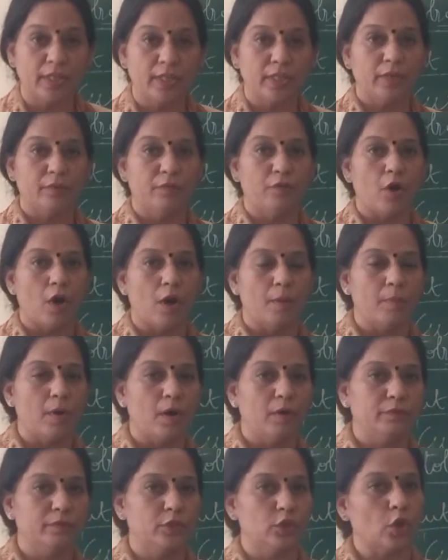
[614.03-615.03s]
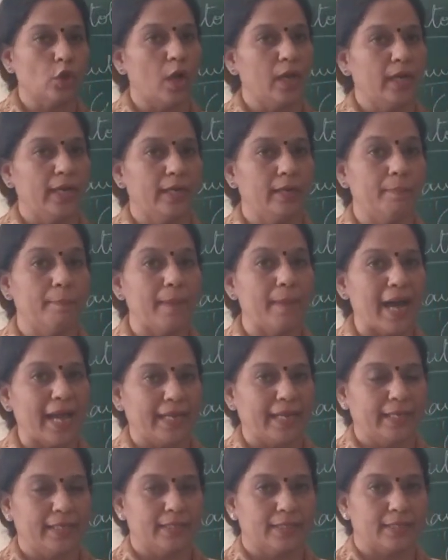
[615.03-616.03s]
in the form of solid
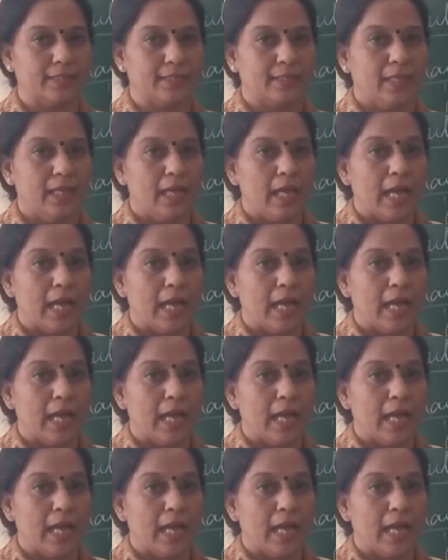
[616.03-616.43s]
bites.